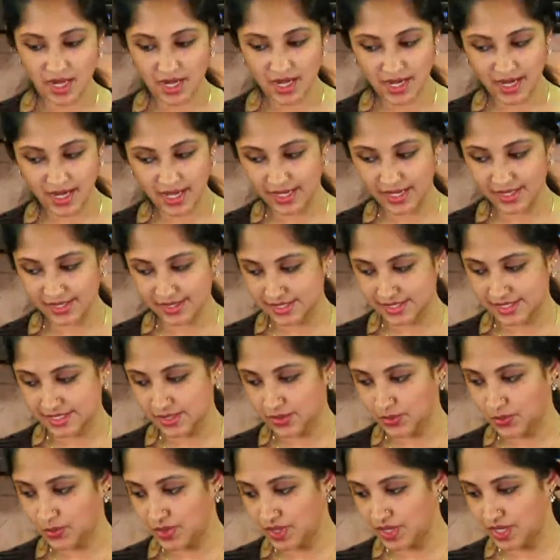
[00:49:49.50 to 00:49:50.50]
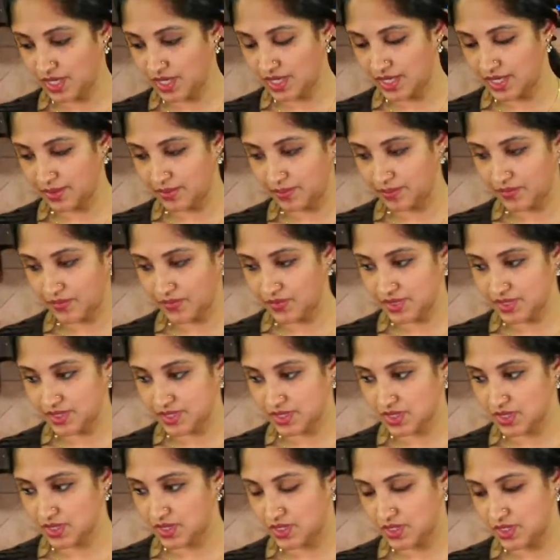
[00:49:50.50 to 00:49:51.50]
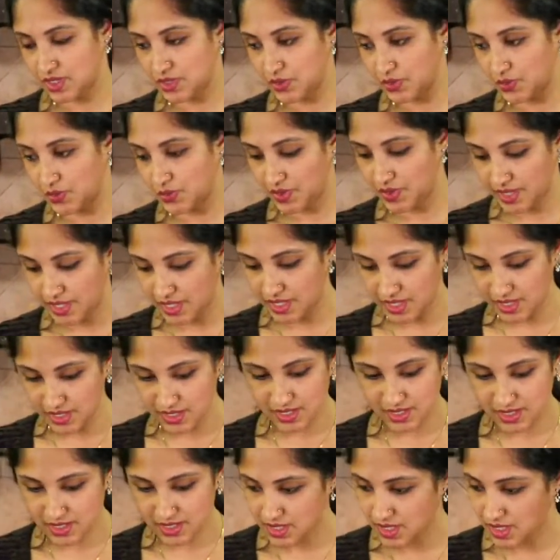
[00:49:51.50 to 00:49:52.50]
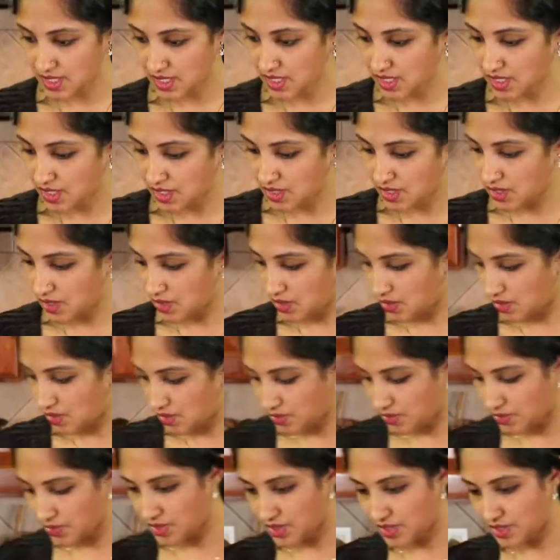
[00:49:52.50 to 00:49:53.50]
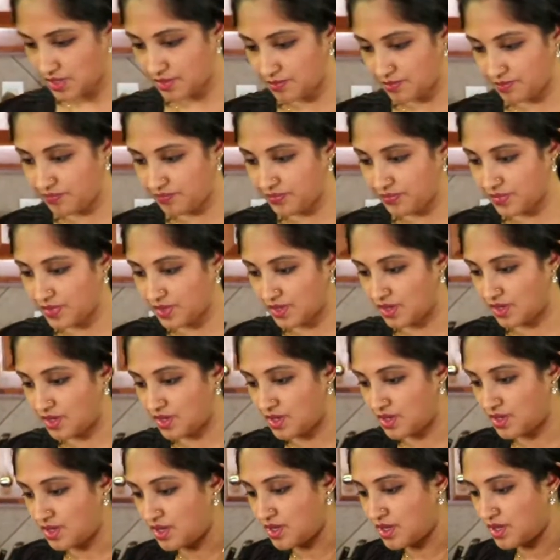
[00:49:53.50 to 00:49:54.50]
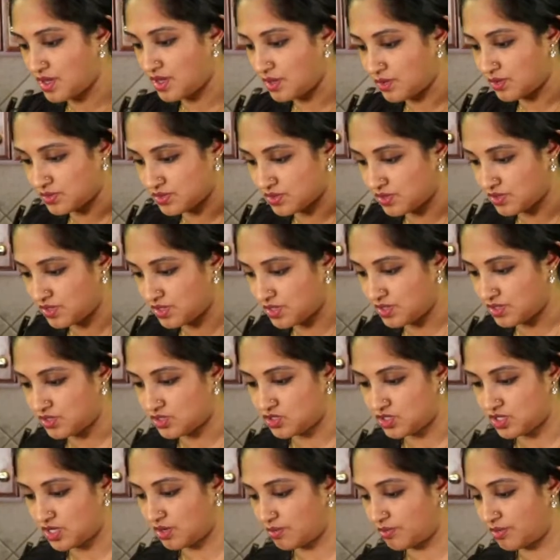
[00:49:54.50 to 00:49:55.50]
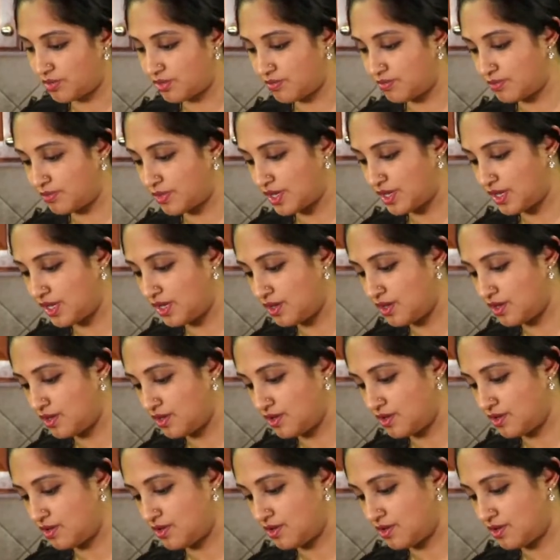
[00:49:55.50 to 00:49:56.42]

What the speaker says: Next, what I was gonna do is, oh, I was gonna chop up my